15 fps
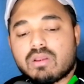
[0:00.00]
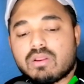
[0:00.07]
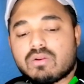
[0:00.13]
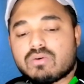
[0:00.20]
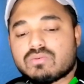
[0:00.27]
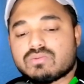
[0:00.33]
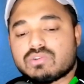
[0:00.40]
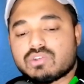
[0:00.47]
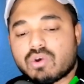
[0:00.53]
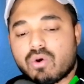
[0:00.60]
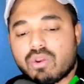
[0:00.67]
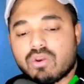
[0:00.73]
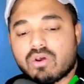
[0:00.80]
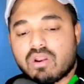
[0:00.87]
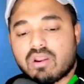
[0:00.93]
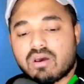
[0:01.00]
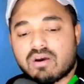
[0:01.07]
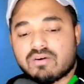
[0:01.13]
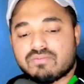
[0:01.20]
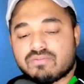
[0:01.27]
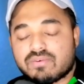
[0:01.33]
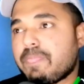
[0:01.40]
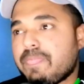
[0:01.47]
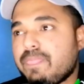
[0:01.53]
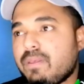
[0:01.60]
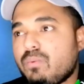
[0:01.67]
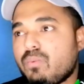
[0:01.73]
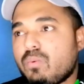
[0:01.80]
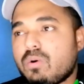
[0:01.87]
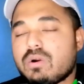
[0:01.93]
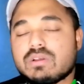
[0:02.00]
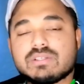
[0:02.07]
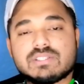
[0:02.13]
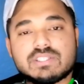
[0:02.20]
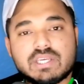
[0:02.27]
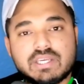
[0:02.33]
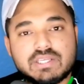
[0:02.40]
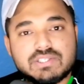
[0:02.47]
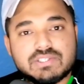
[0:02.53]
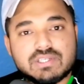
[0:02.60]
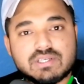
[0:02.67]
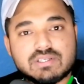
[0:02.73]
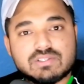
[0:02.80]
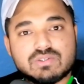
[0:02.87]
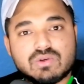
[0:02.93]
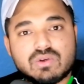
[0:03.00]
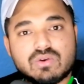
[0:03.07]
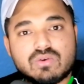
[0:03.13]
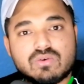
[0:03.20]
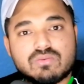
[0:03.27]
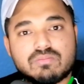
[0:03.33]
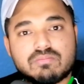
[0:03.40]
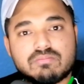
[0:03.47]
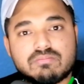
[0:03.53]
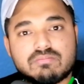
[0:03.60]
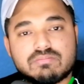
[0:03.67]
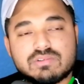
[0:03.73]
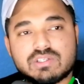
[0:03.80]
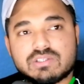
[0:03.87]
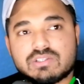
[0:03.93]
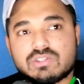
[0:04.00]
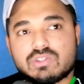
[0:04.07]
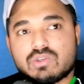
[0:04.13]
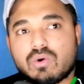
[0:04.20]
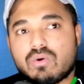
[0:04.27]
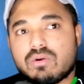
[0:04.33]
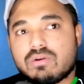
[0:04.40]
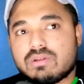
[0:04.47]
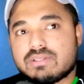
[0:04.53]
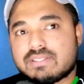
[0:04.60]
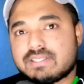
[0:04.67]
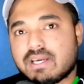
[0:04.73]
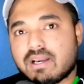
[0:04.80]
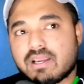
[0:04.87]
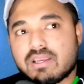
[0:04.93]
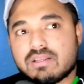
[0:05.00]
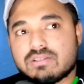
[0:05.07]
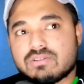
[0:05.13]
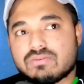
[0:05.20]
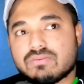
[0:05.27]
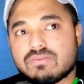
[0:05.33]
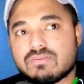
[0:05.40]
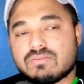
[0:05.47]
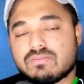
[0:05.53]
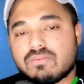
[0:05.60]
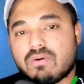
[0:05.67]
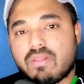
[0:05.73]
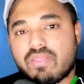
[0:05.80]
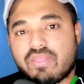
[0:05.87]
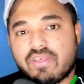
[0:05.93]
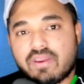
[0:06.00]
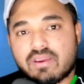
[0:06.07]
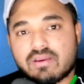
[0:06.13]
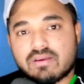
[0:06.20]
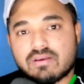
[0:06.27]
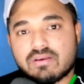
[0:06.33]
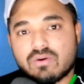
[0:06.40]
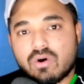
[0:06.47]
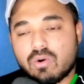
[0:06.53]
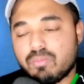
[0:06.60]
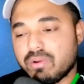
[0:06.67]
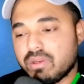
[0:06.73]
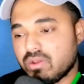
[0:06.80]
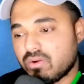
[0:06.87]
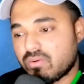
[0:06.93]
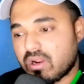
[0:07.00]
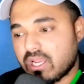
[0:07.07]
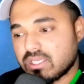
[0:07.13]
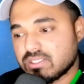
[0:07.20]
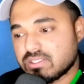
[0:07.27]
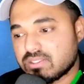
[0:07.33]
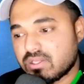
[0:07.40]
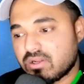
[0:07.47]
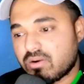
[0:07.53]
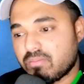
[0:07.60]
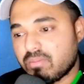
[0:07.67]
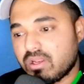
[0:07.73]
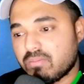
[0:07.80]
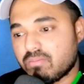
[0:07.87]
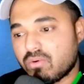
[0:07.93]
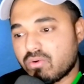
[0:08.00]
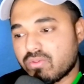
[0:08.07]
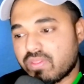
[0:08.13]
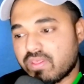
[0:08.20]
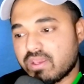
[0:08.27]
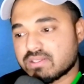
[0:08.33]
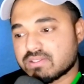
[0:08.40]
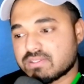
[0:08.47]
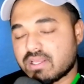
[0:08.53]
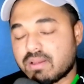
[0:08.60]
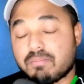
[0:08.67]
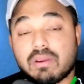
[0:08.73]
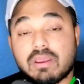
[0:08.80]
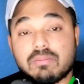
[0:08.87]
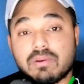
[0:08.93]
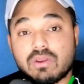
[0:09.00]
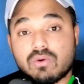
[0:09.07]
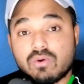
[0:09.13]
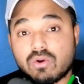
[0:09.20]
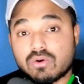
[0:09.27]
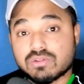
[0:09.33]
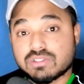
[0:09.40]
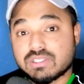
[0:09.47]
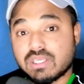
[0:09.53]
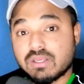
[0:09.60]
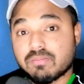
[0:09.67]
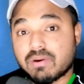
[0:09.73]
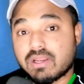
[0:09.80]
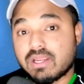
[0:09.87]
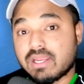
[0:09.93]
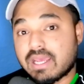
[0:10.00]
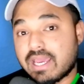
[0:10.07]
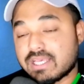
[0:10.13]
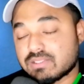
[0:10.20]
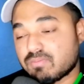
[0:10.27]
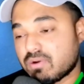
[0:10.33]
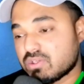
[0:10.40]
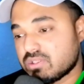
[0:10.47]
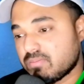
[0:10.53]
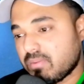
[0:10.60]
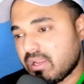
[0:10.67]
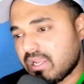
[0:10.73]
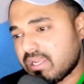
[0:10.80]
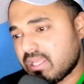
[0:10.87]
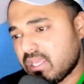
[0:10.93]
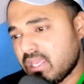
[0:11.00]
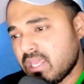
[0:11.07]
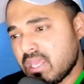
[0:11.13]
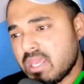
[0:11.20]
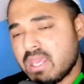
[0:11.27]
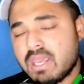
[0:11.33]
you know, show your love. The world is changing, so you know, just don't stuck into one thing. Open your eyes. There are many more things that maybe you don't see, but it has possibility,